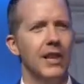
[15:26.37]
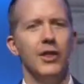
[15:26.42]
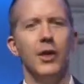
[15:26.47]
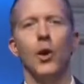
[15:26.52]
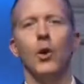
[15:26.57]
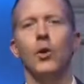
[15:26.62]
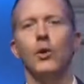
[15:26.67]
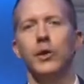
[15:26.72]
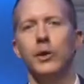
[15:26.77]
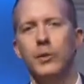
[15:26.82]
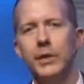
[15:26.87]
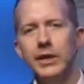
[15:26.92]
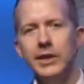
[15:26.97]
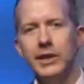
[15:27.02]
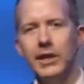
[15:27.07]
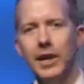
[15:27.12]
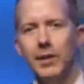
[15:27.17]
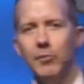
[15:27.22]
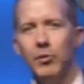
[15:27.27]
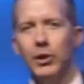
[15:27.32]
The only reason
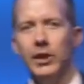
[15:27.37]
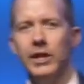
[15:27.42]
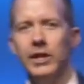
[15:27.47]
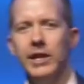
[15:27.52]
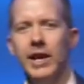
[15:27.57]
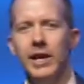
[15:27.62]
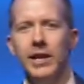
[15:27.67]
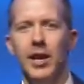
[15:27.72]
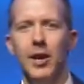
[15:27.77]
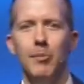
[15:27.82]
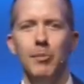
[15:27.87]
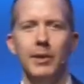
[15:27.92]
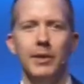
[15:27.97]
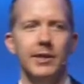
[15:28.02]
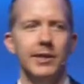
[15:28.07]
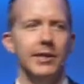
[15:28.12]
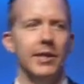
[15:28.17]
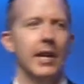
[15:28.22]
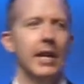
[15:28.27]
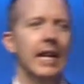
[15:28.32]
I'm bringing that up
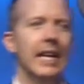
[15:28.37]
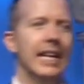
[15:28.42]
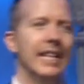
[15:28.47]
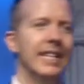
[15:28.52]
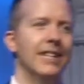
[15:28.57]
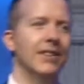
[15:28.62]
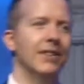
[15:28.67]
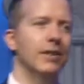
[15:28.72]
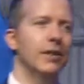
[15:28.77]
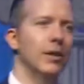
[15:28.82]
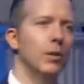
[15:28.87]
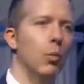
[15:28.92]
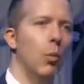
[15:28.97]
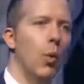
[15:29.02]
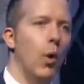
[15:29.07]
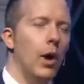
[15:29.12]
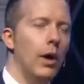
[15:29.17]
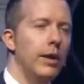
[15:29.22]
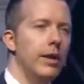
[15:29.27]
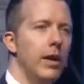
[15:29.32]
is nearly
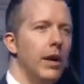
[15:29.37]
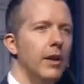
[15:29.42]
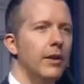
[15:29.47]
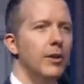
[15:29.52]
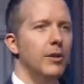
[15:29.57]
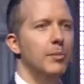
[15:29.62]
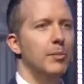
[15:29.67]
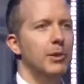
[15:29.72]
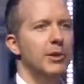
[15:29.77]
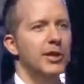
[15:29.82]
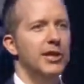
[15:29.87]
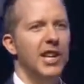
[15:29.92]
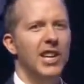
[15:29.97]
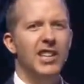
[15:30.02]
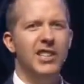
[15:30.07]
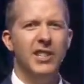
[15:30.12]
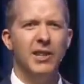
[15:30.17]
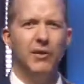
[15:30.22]
100% of